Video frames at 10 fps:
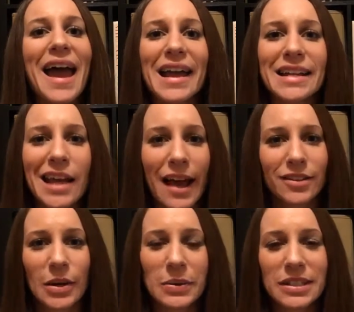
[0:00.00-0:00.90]
And
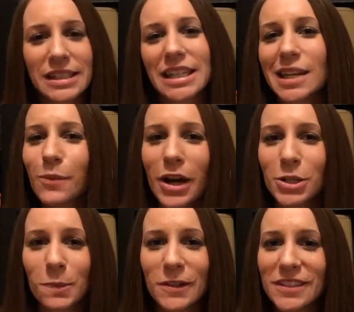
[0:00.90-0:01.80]
as always, keep
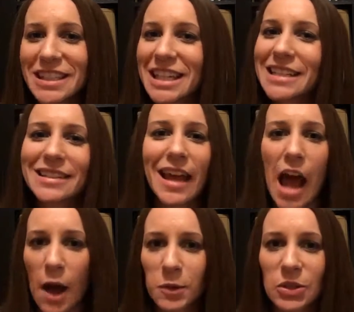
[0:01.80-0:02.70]
watching movies and stay
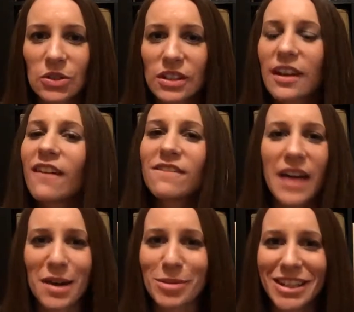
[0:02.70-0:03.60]
absolutely
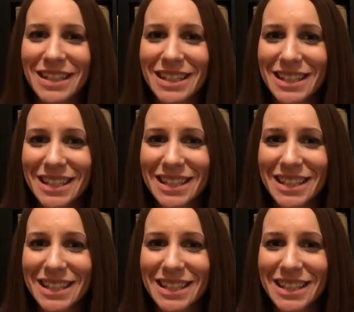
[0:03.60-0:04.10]
fabulous.